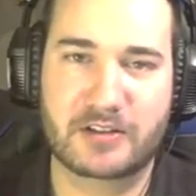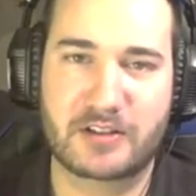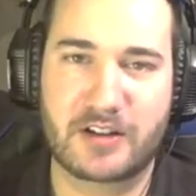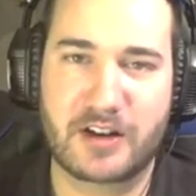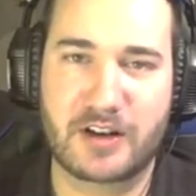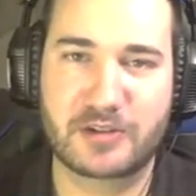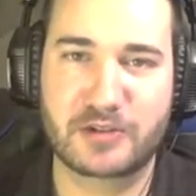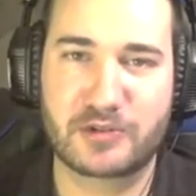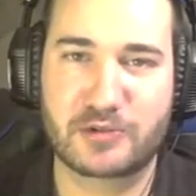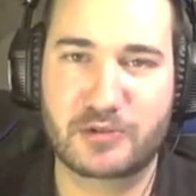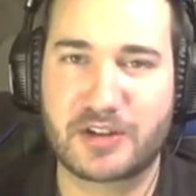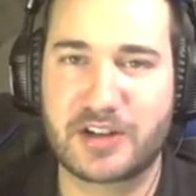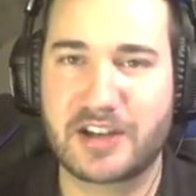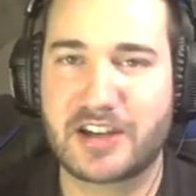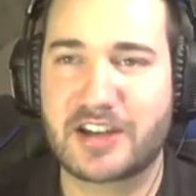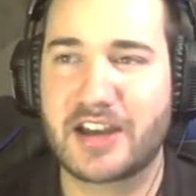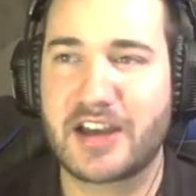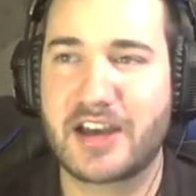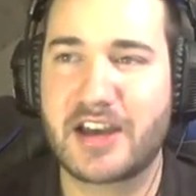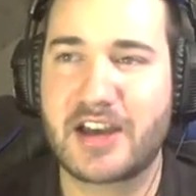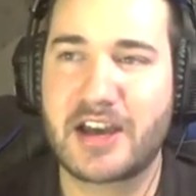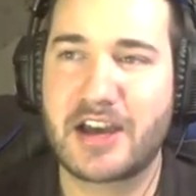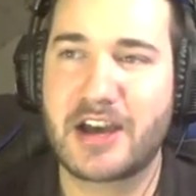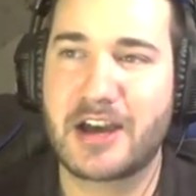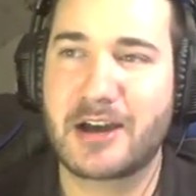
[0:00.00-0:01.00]
along the way.
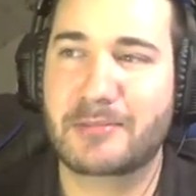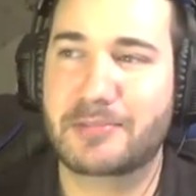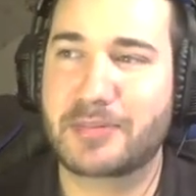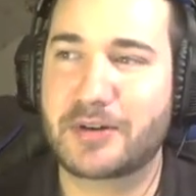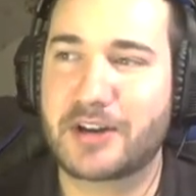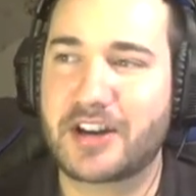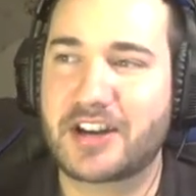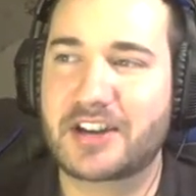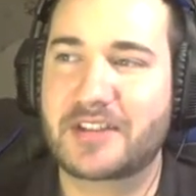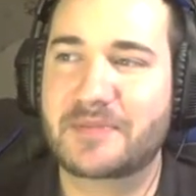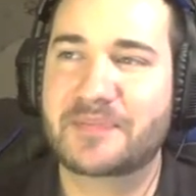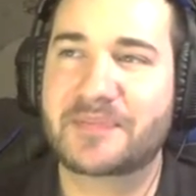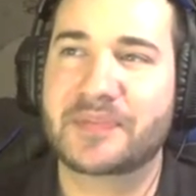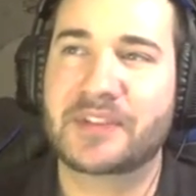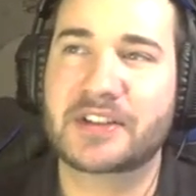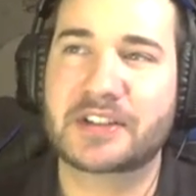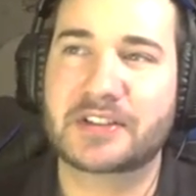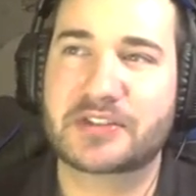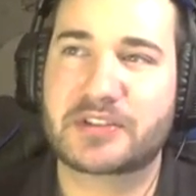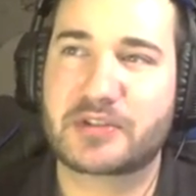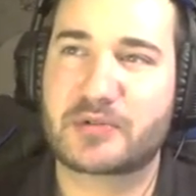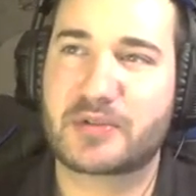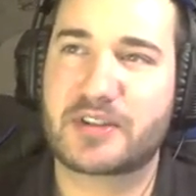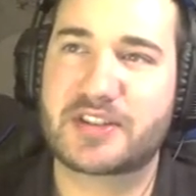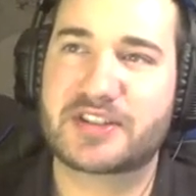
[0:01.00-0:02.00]
But
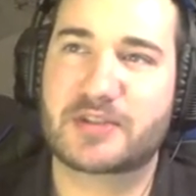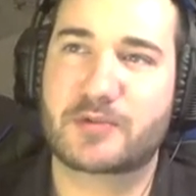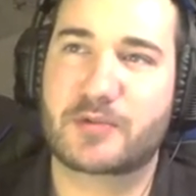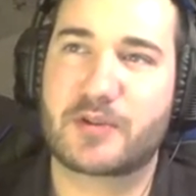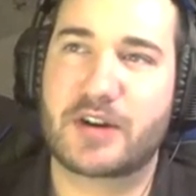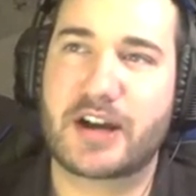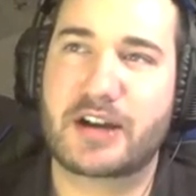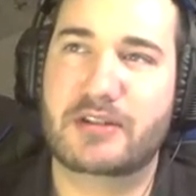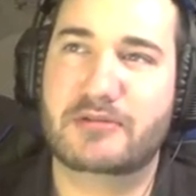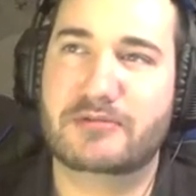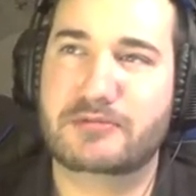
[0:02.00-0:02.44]
the reason why I